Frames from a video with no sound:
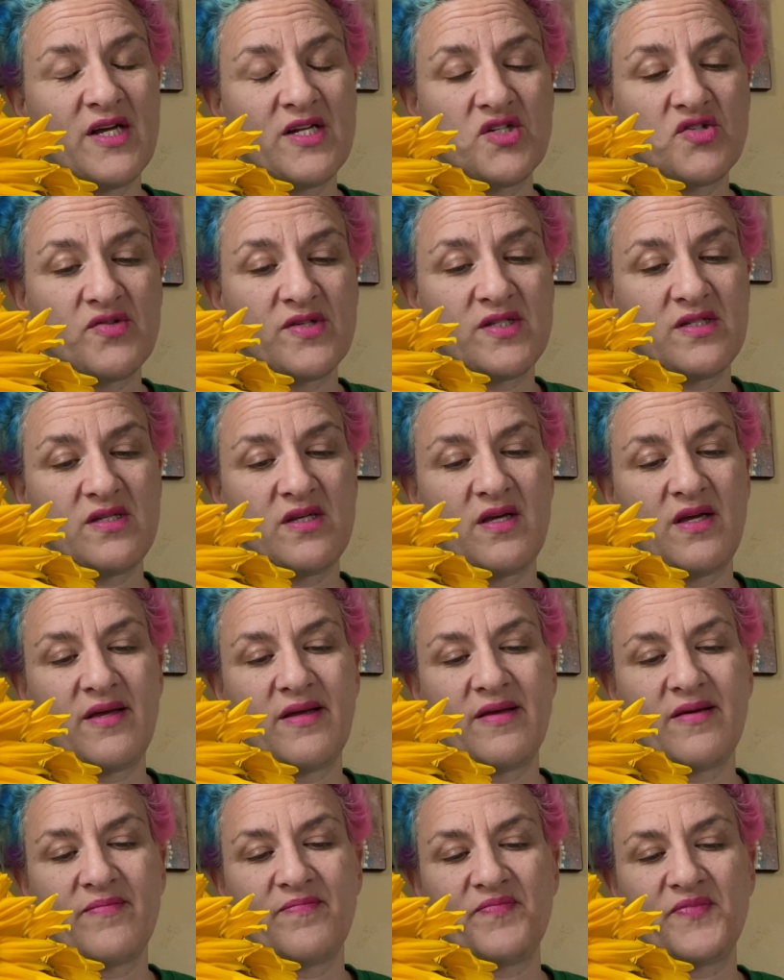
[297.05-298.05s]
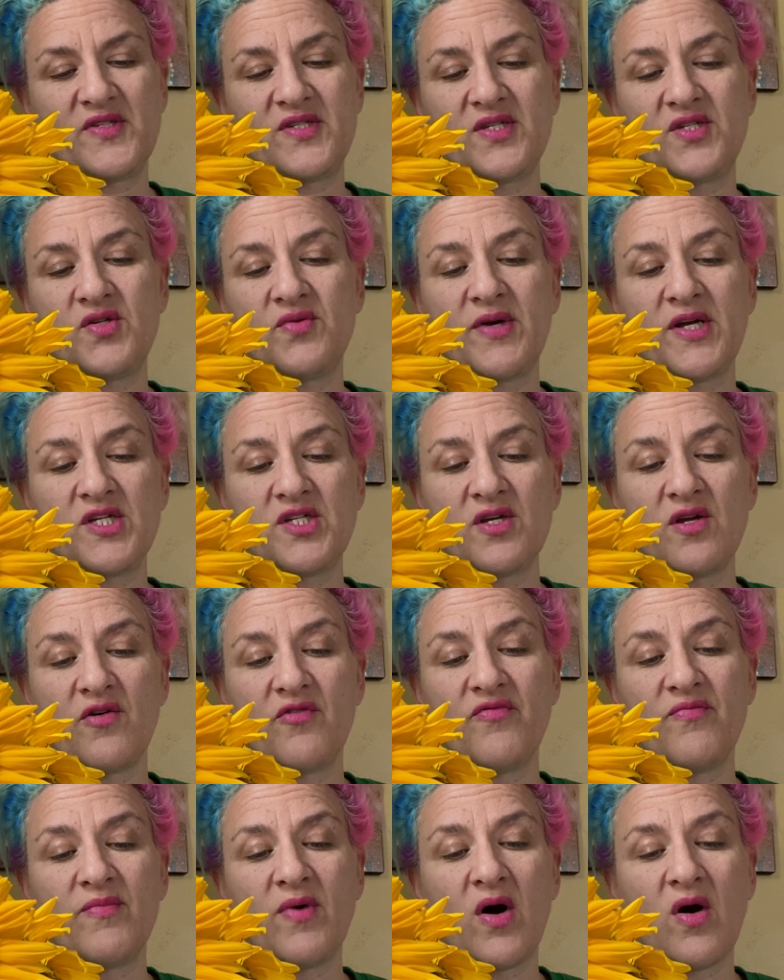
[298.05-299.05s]
interesting situation
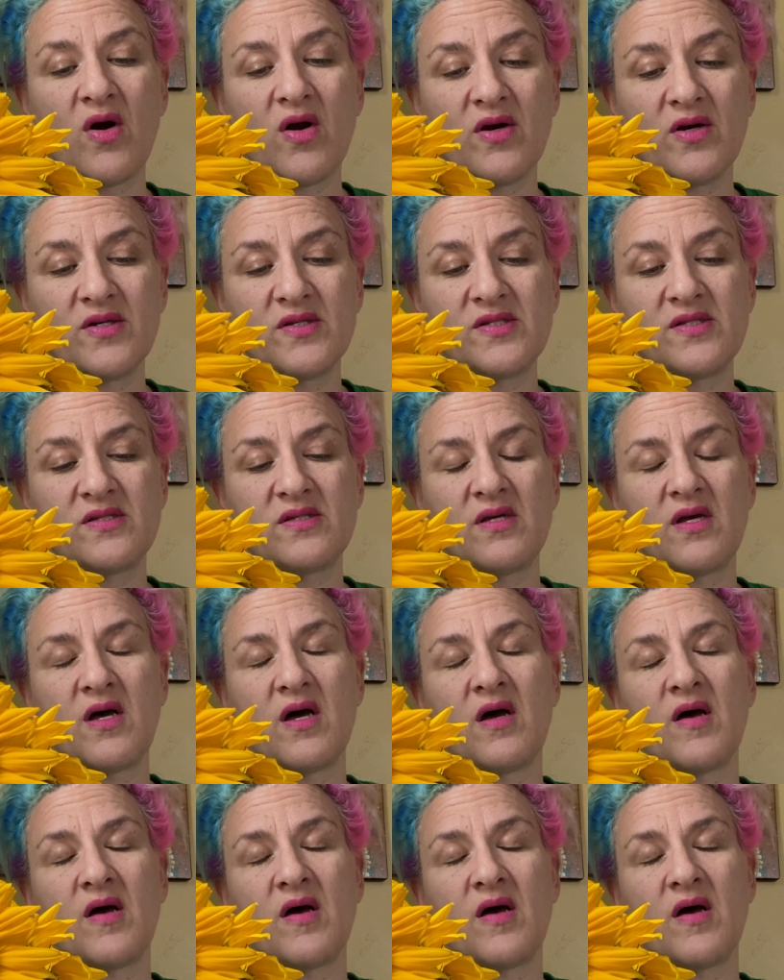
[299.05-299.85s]
of Mars,